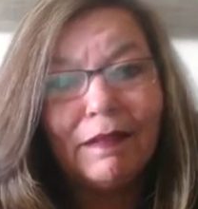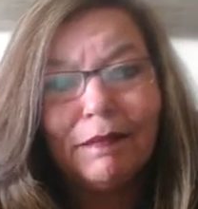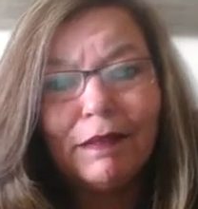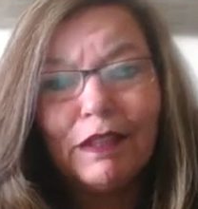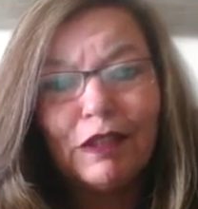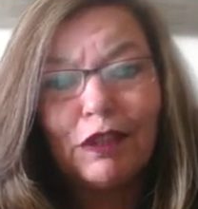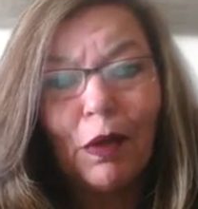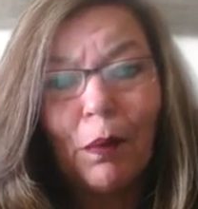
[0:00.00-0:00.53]

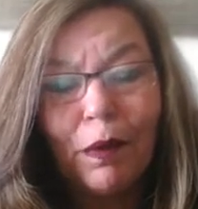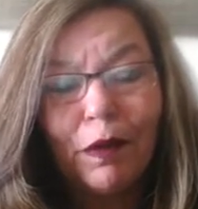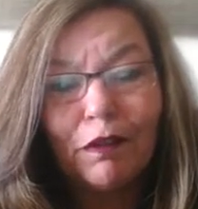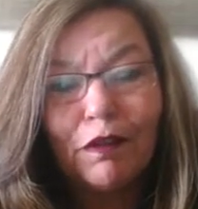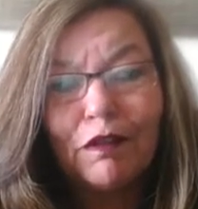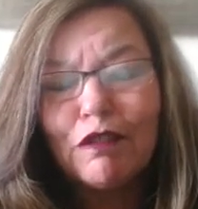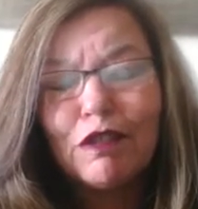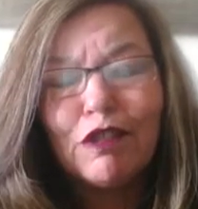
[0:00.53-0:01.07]
So
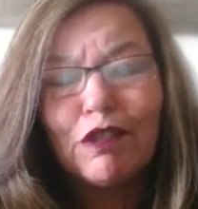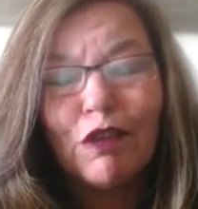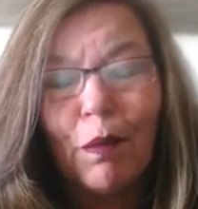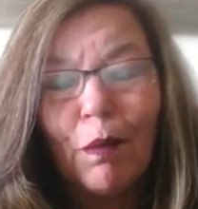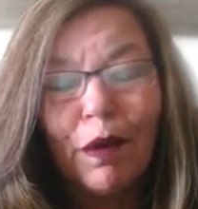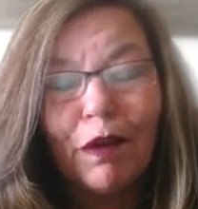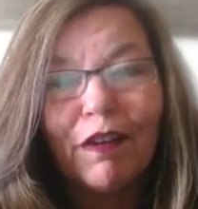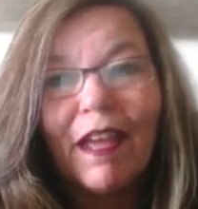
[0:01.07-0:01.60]
weird. So
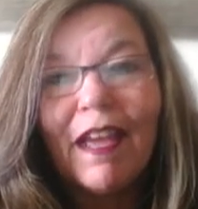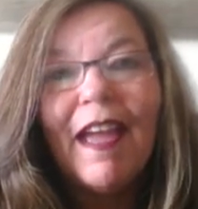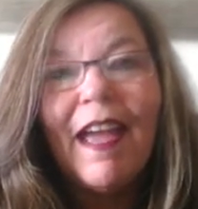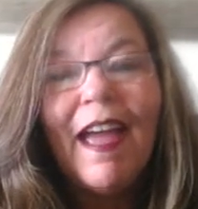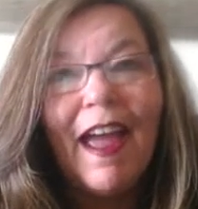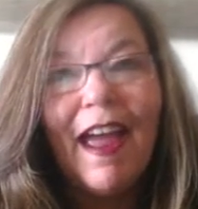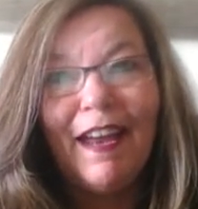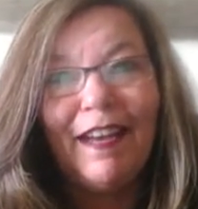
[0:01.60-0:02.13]
weird.
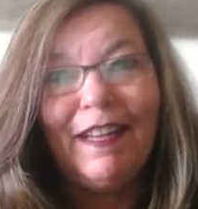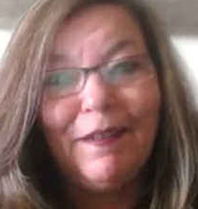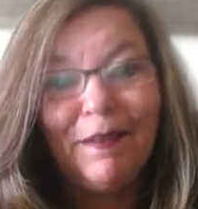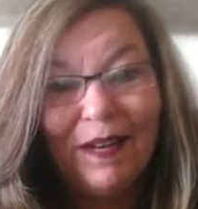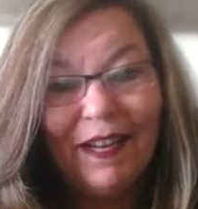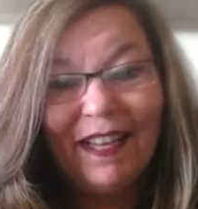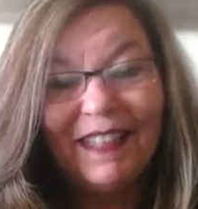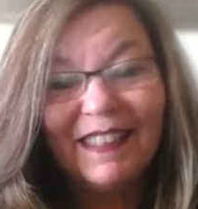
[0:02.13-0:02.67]

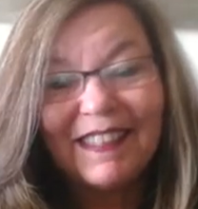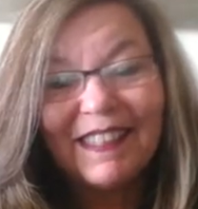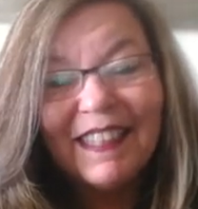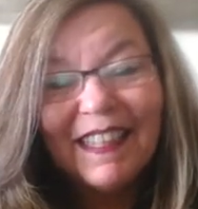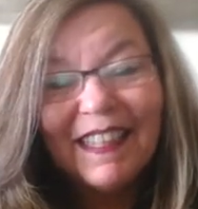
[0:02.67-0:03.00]
Anyways,